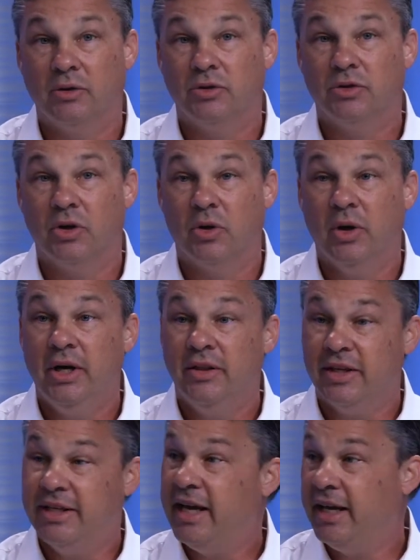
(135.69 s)
So
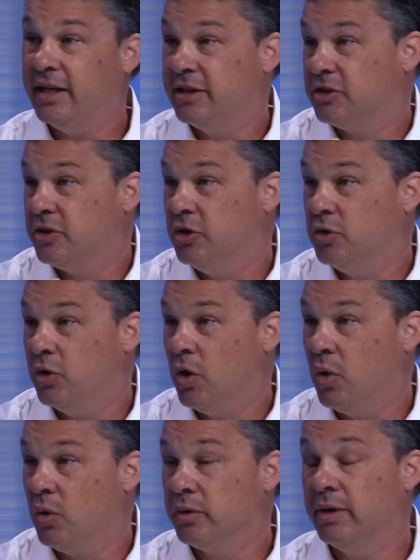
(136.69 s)
the data is the new
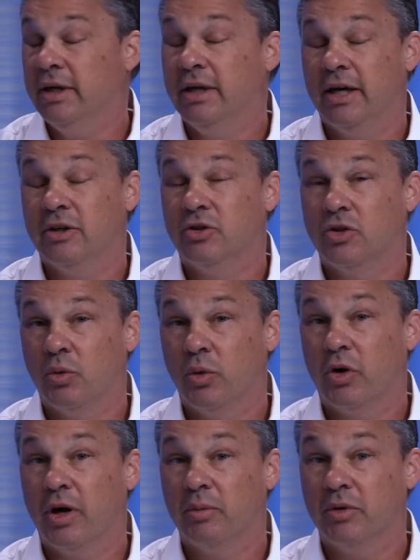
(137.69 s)
gold, and so
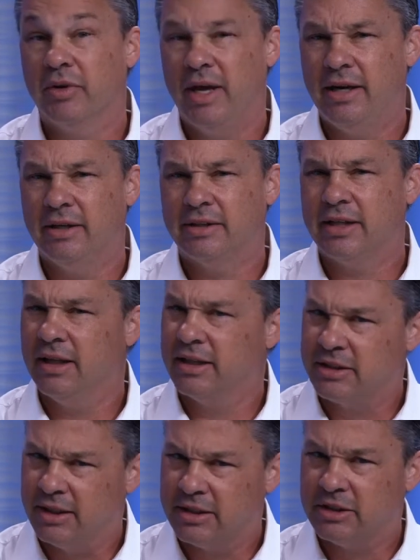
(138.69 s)
we're able then to say,
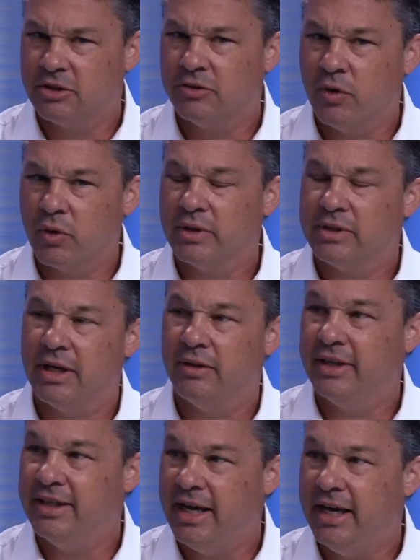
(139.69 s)
listen, let's just focus on
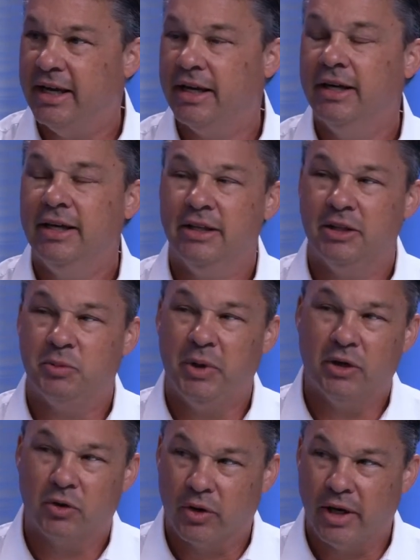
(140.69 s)
the data that's
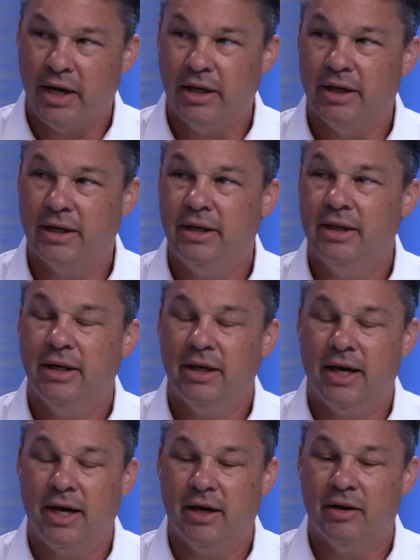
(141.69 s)
being created
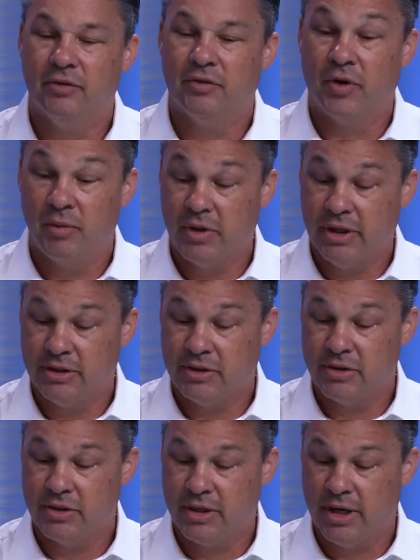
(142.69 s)
from
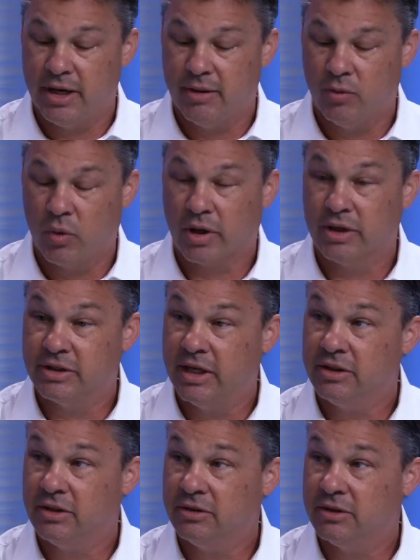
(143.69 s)
these
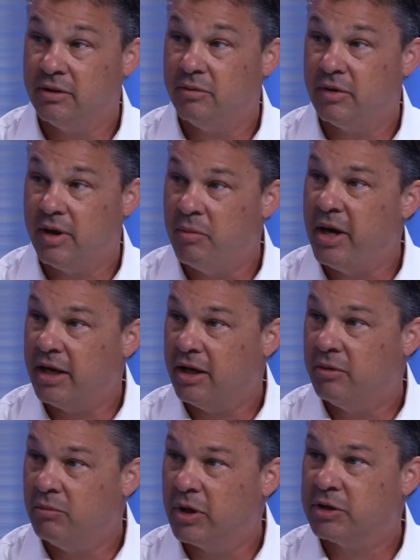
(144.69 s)
organizations and making
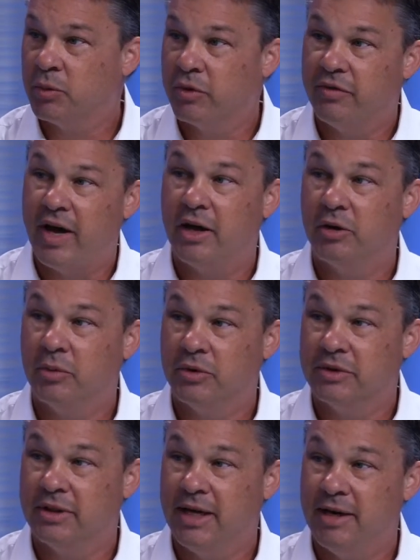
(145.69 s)
it much more valuable
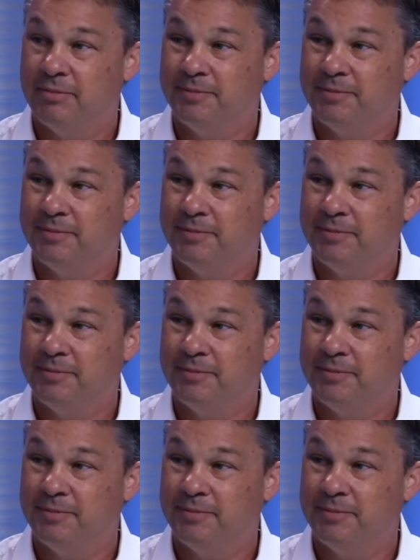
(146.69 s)
to them.